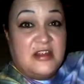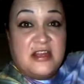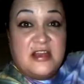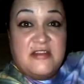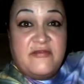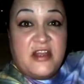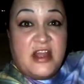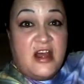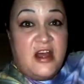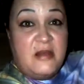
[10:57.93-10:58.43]

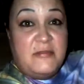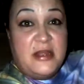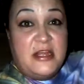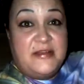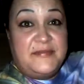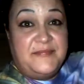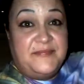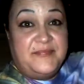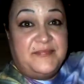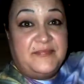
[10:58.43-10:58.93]
leave a
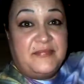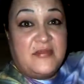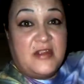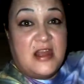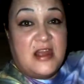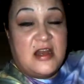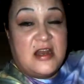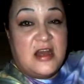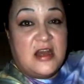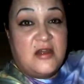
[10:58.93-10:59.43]
comment,
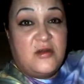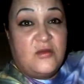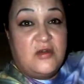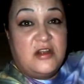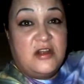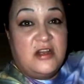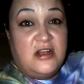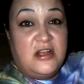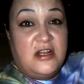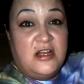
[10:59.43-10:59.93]
and I
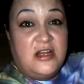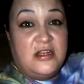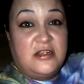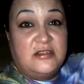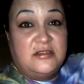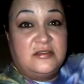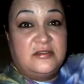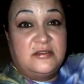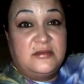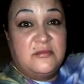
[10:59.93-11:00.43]
will
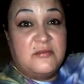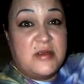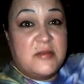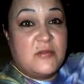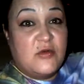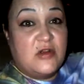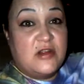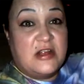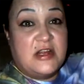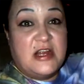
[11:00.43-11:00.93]
be
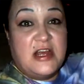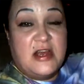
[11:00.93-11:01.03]
more than